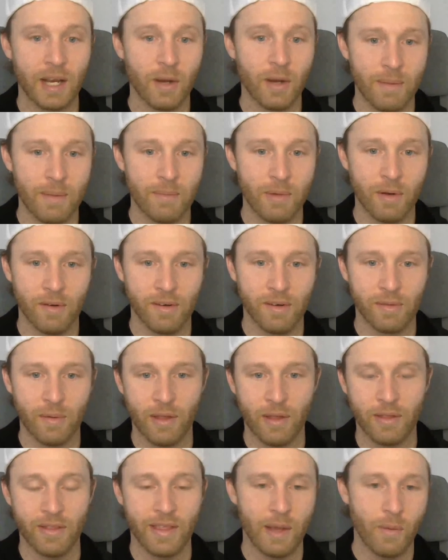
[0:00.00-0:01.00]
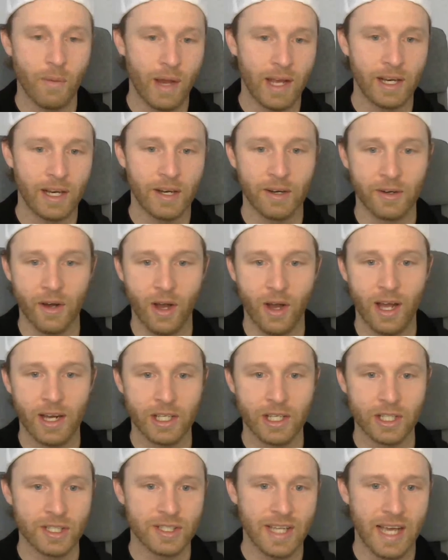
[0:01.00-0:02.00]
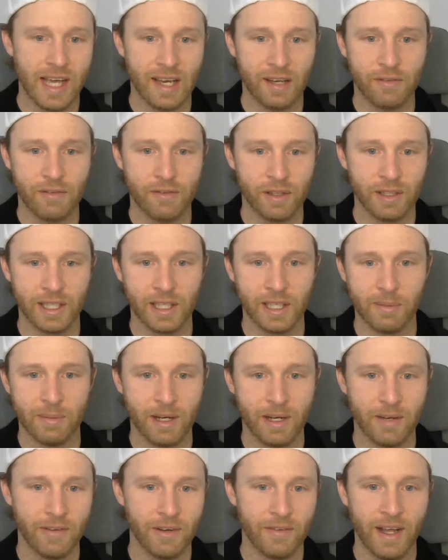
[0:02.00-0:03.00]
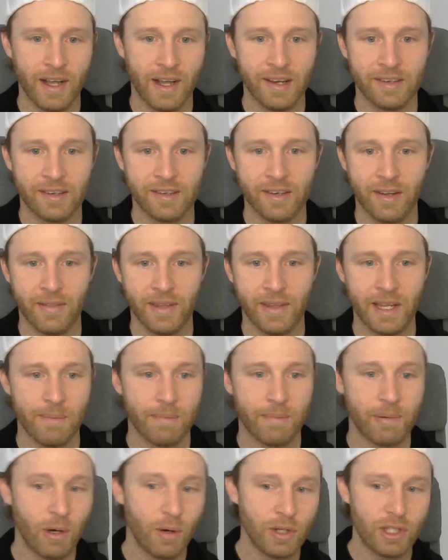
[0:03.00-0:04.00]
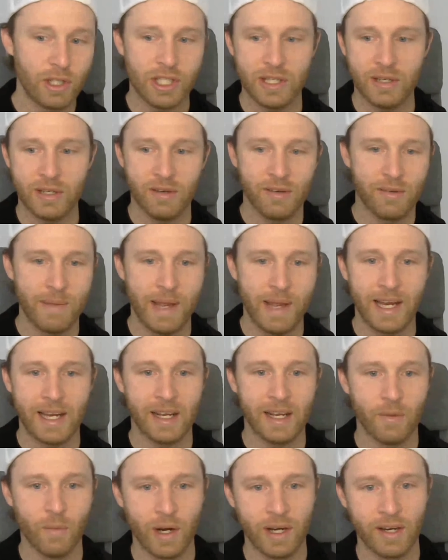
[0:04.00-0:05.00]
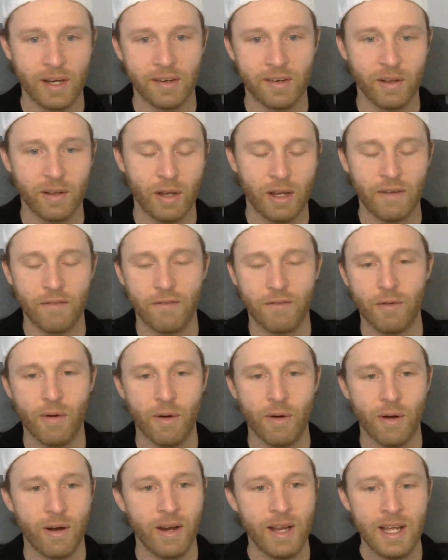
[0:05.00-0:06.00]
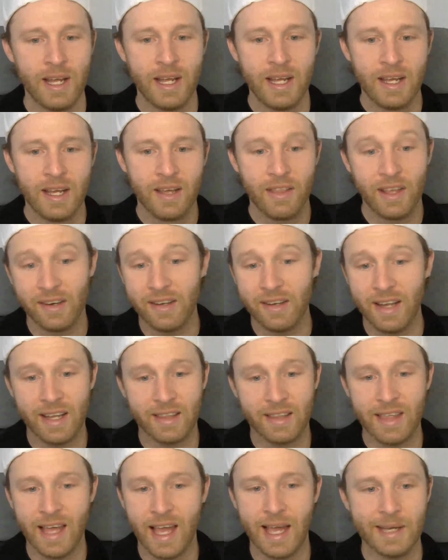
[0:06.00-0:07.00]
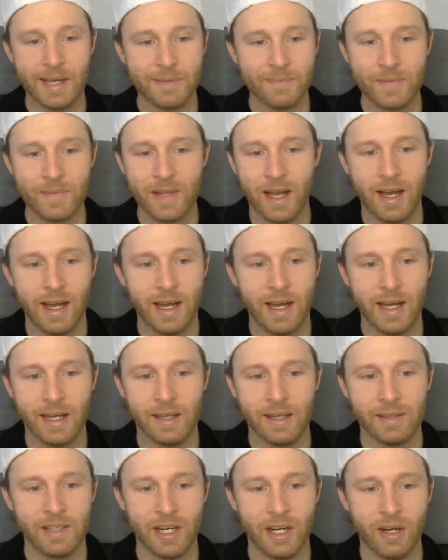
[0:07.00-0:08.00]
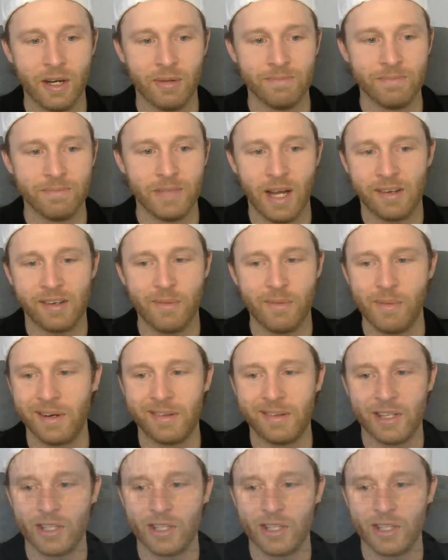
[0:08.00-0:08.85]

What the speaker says: breakaway moves, whether they went in or not, and just asked for a little bit of advice on the approach he was making, what he's looking for, things like that. Not so